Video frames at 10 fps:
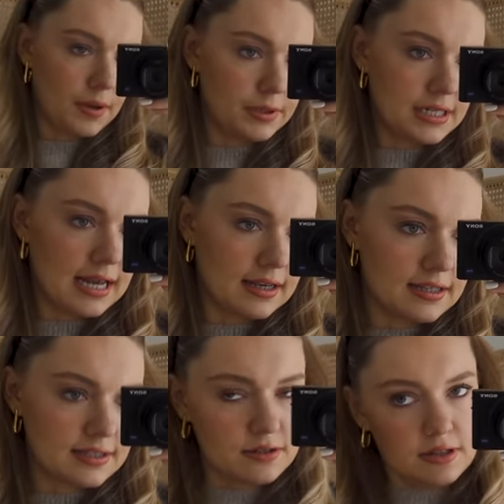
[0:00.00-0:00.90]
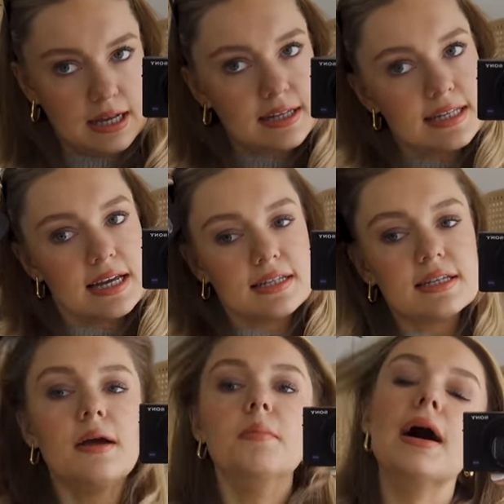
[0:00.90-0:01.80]
my Bottega sunglasses.
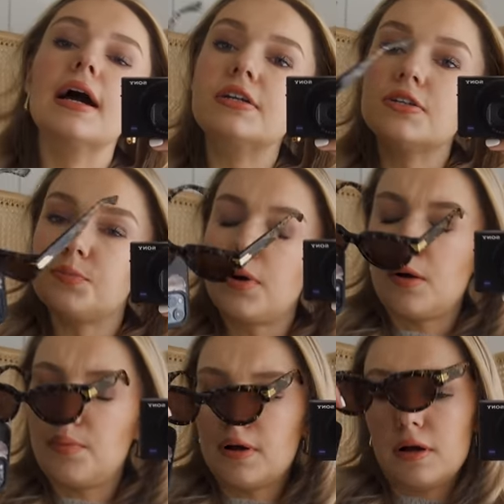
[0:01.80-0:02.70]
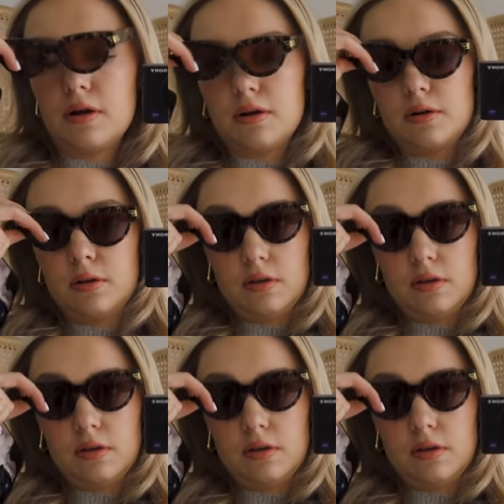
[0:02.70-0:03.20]
I might just pop on